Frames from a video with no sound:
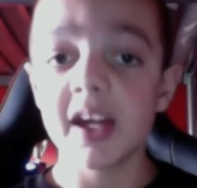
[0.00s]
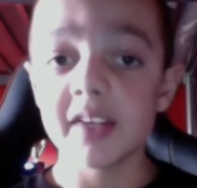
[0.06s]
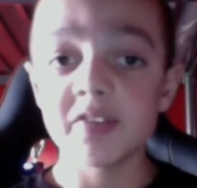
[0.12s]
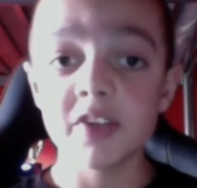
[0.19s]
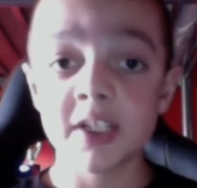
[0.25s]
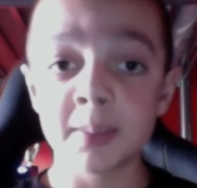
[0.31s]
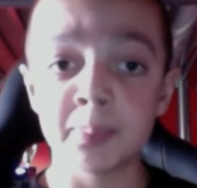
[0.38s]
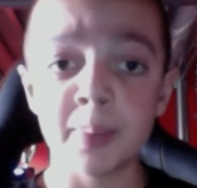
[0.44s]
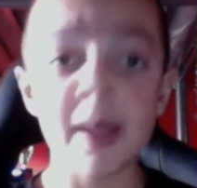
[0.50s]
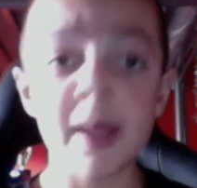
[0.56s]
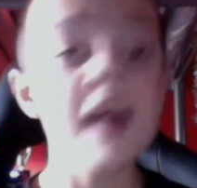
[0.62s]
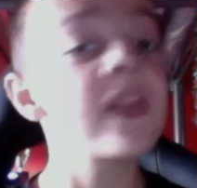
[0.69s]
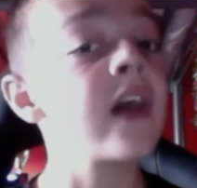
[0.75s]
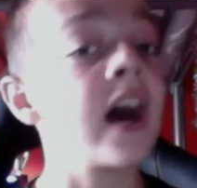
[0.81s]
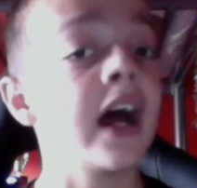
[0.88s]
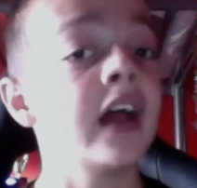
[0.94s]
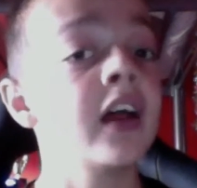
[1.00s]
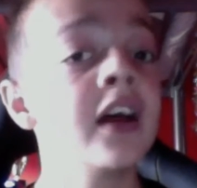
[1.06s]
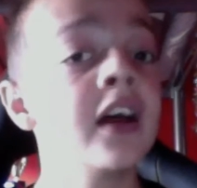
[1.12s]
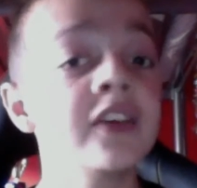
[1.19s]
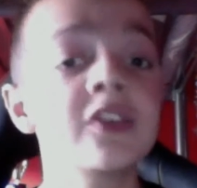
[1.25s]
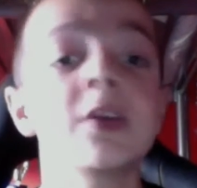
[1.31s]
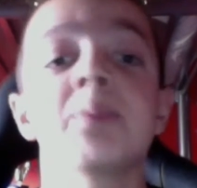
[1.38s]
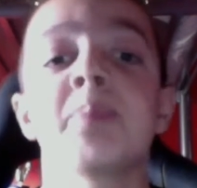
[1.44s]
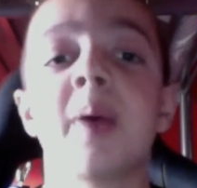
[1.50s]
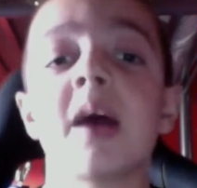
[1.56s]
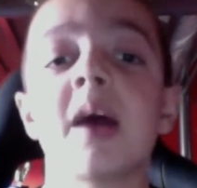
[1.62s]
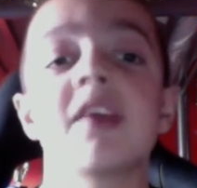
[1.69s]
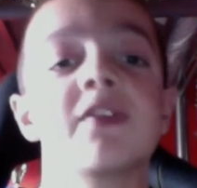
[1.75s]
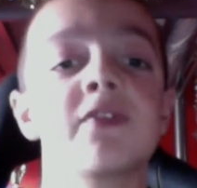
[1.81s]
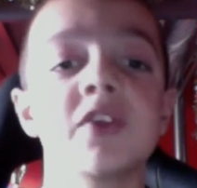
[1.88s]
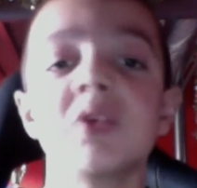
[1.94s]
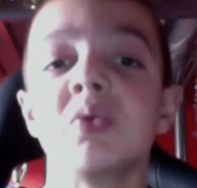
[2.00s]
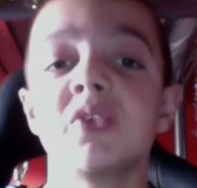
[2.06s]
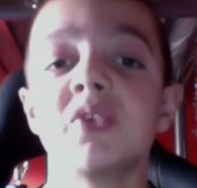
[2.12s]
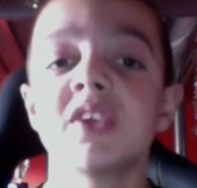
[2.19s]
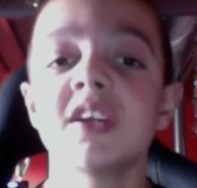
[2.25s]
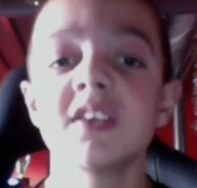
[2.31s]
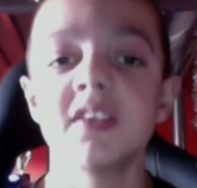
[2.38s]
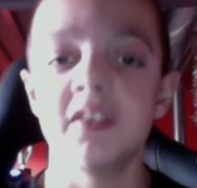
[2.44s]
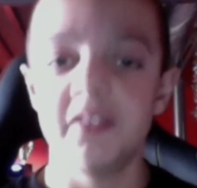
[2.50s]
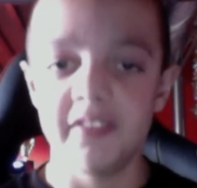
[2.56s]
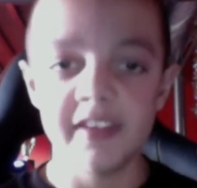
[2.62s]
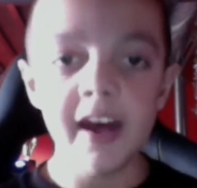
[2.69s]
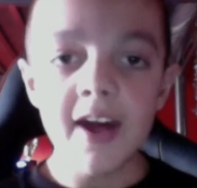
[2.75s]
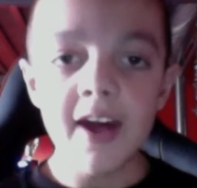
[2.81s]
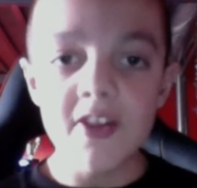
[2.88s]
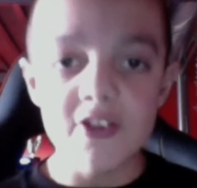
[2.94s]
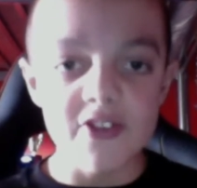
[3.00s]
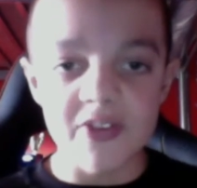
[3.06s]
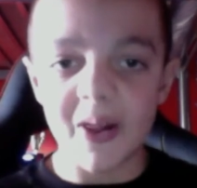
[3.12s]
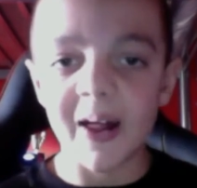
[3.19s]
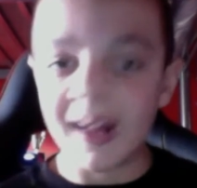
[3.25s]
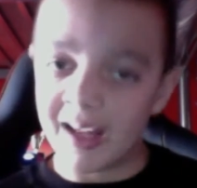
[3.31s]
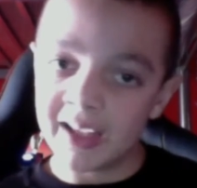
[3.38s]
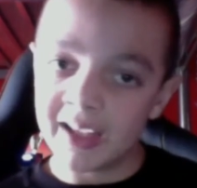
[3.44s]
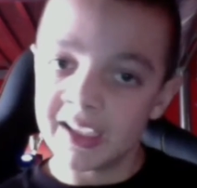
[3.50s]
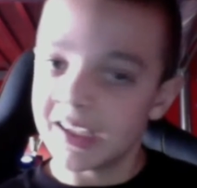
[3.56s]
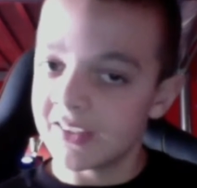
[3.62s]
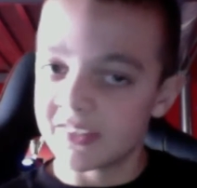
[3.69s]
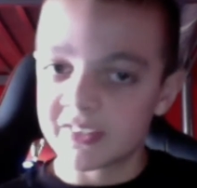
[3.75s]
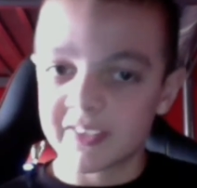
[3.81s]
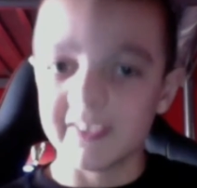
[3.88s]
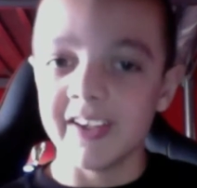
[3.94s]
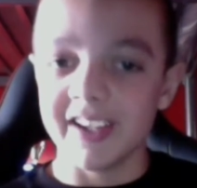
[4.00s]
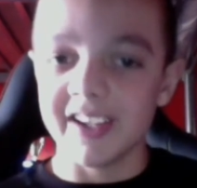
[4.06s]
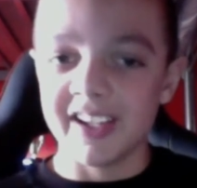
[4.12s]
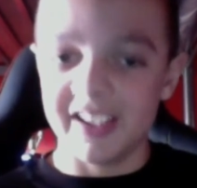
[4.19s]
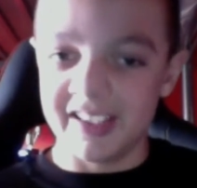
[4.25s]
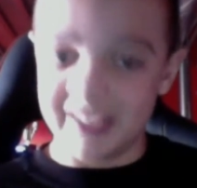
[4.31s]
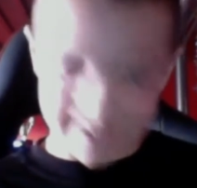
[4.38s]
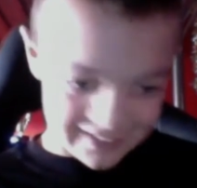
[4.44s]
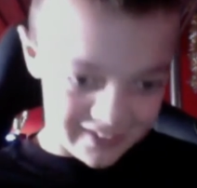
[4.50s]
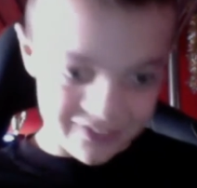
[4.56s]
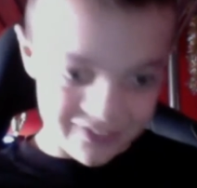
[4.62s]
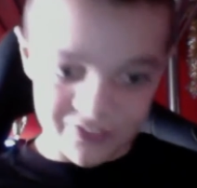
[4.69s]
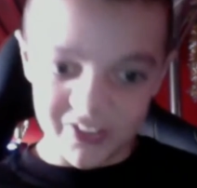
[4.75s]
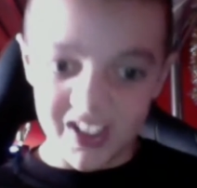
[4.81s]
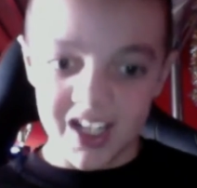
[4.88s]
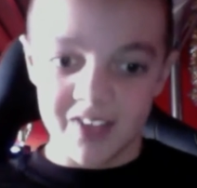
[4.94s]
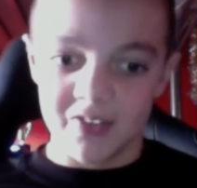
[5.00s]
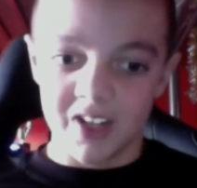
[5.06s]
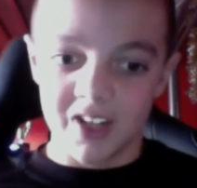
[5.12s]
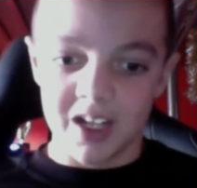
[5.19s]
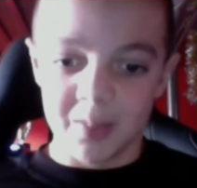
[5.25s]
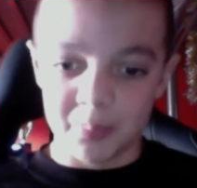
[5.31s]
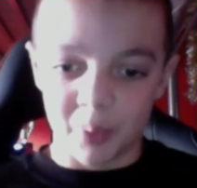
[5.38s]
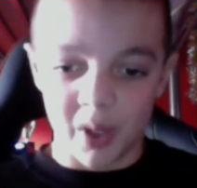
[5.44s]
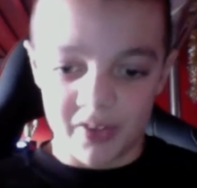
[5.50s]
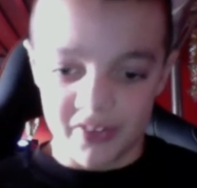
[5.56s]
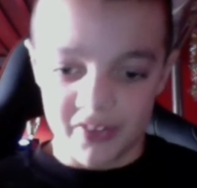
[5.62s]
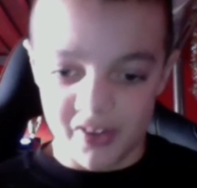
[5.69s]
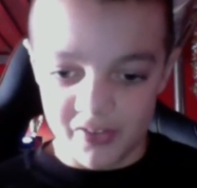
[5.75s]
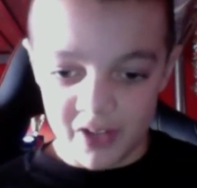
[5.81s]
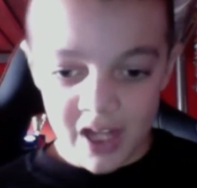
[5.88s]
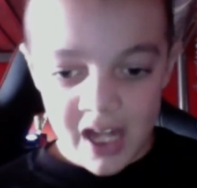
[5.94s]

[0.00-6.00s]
you compare that to the past few seasons, that is it's really really impressive.